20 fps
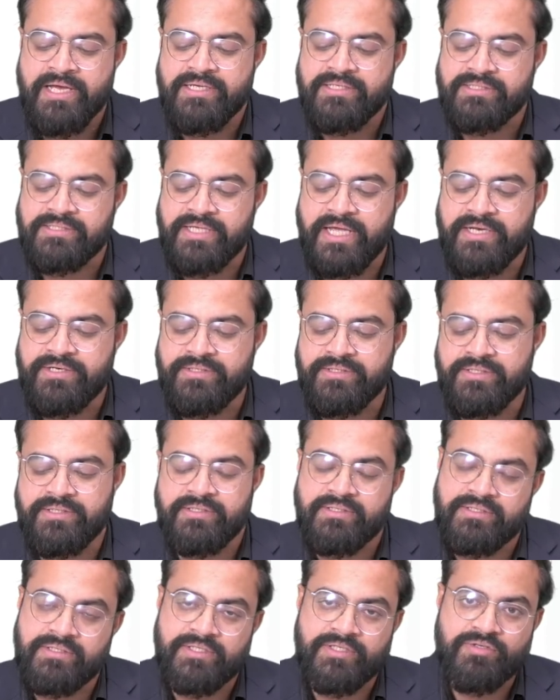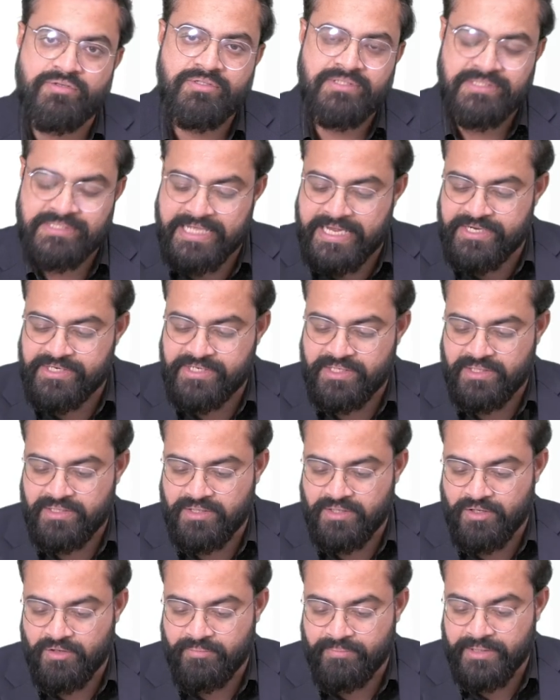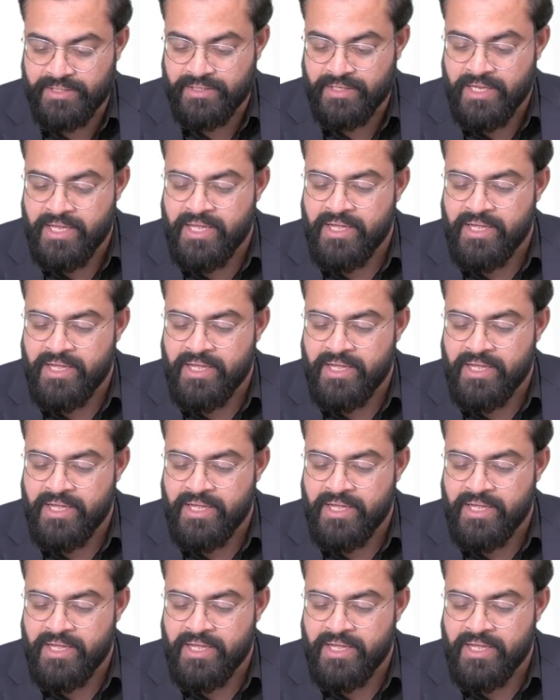central government.